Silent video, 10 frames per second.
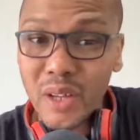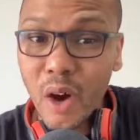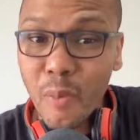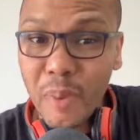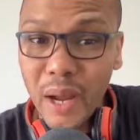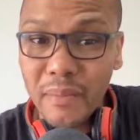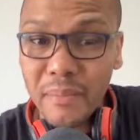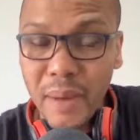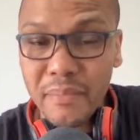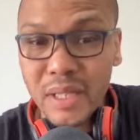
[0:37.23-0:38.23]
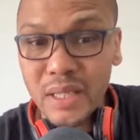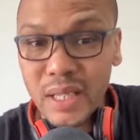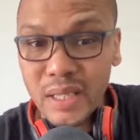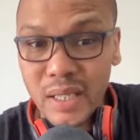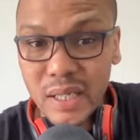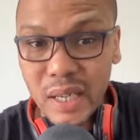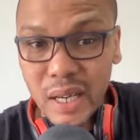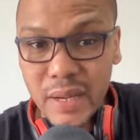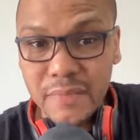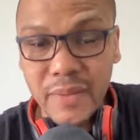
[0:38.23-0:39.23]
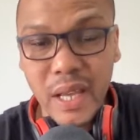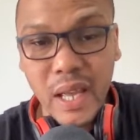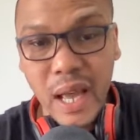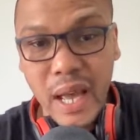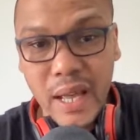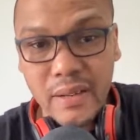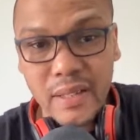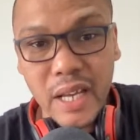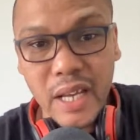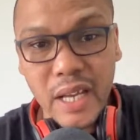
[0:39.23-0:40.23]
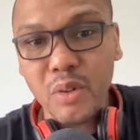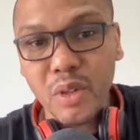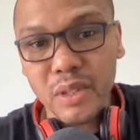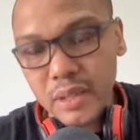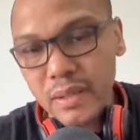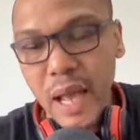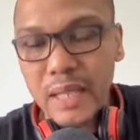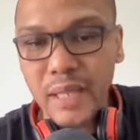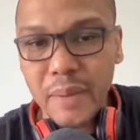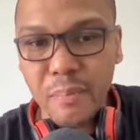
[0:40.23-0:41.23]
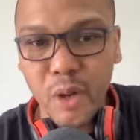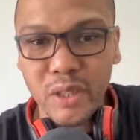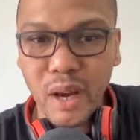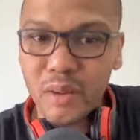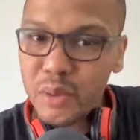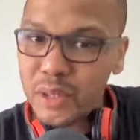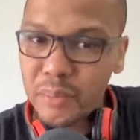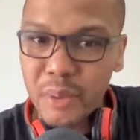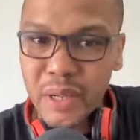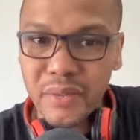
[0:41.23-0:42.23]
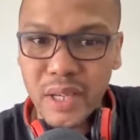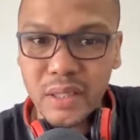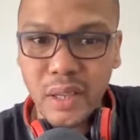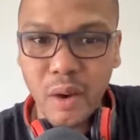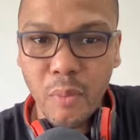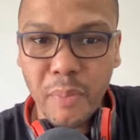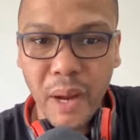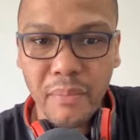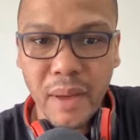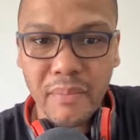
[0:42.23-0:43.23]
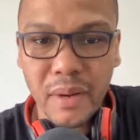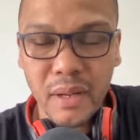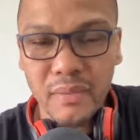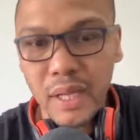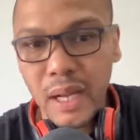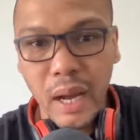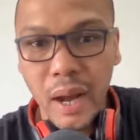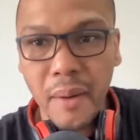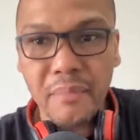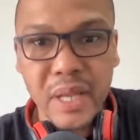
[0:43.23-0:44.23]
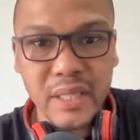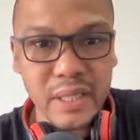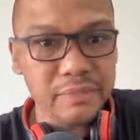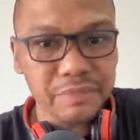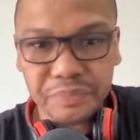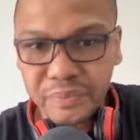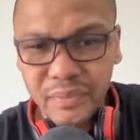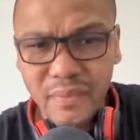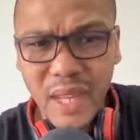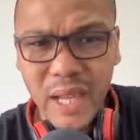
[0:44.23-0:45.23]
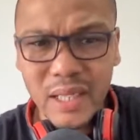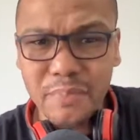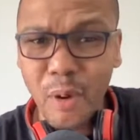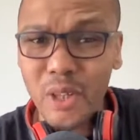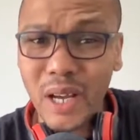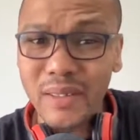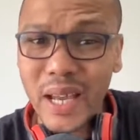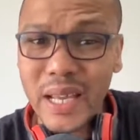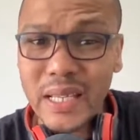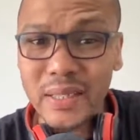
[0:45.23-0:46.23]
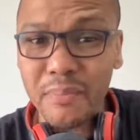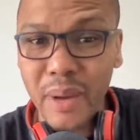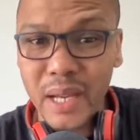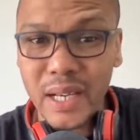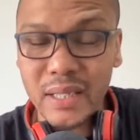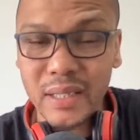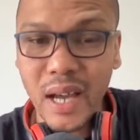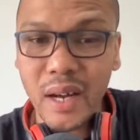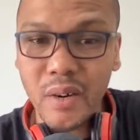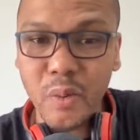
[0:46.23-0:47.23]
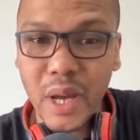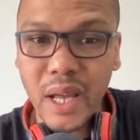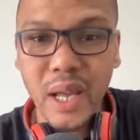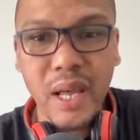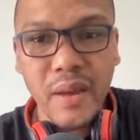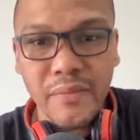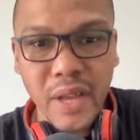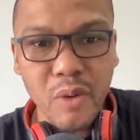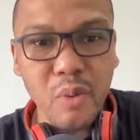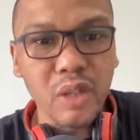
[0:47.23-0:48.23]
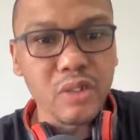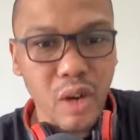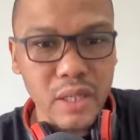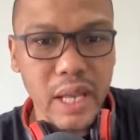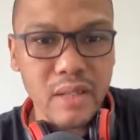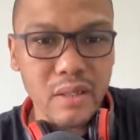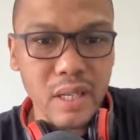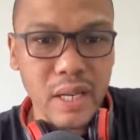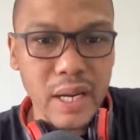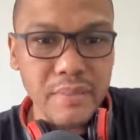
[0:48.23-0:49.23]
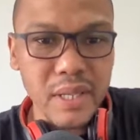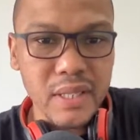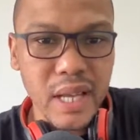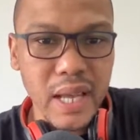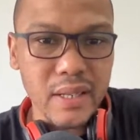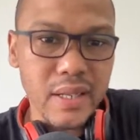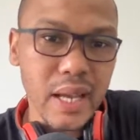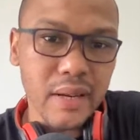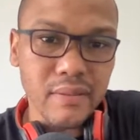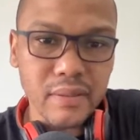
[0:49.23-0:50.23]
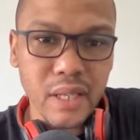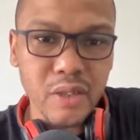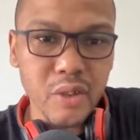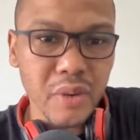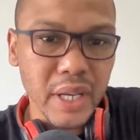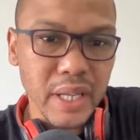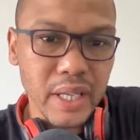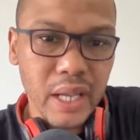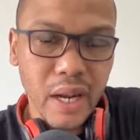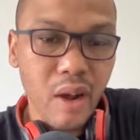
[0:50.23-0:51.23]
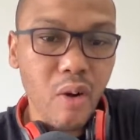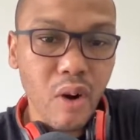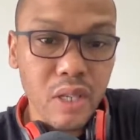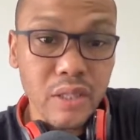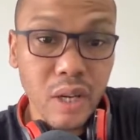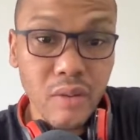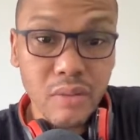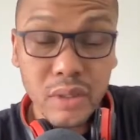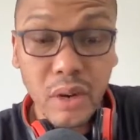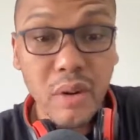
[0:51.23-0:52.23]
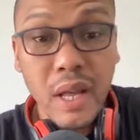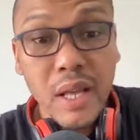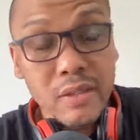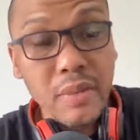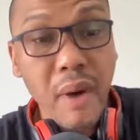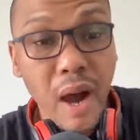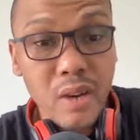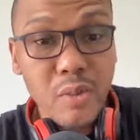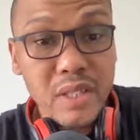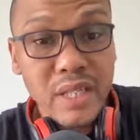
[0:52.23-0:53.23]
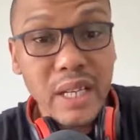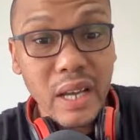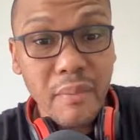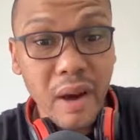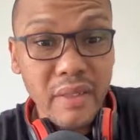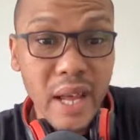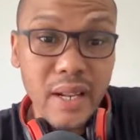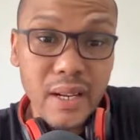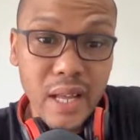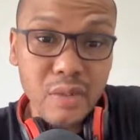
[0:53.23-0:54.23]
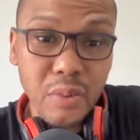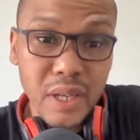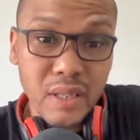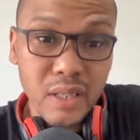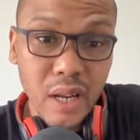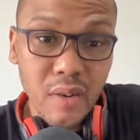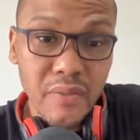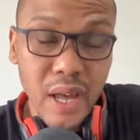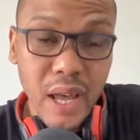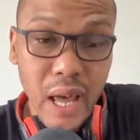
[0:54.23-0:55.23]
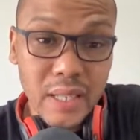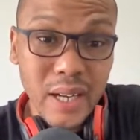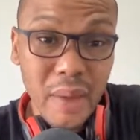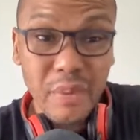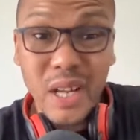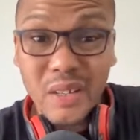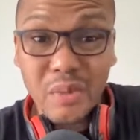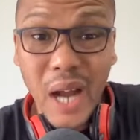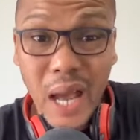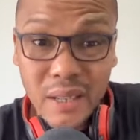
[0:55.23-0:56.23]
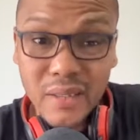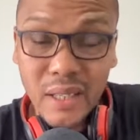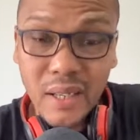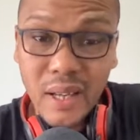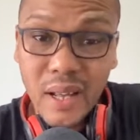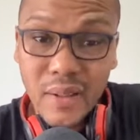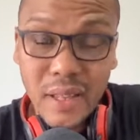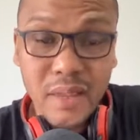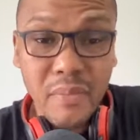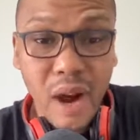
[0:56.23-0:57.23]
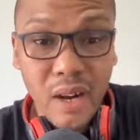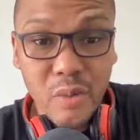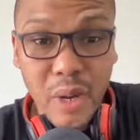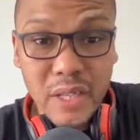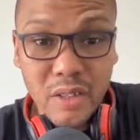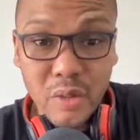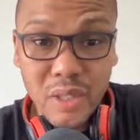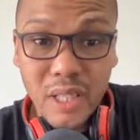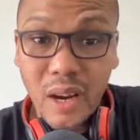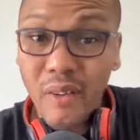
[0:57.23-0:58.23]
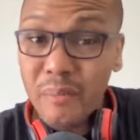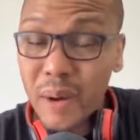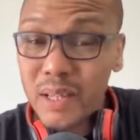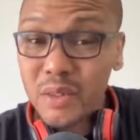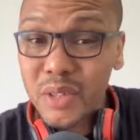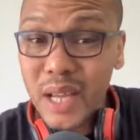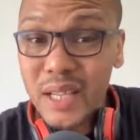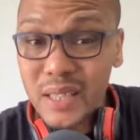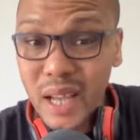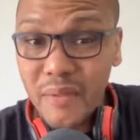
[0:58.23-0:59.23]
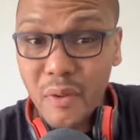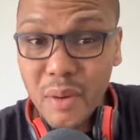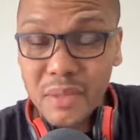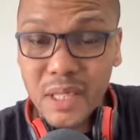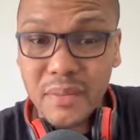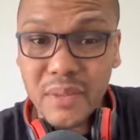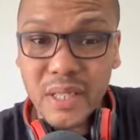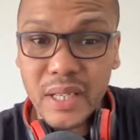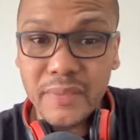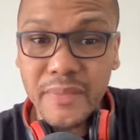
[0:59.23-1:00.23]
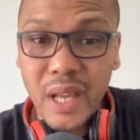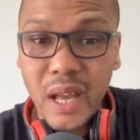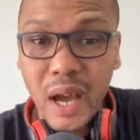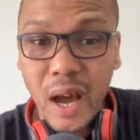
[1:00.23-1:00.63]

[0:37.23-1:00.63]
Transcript: with the OPEC members that didn't agree. And they thought, as I point out with the previous OPEC member meeting, I did point out there is a bad case scenario where they will not get the agreement and then the UAE can go on its own. So the market was thinking about that, and that's where the sell-off actually happened. That is what I think that the market went into a sell-off. But today is the FOMC meeting,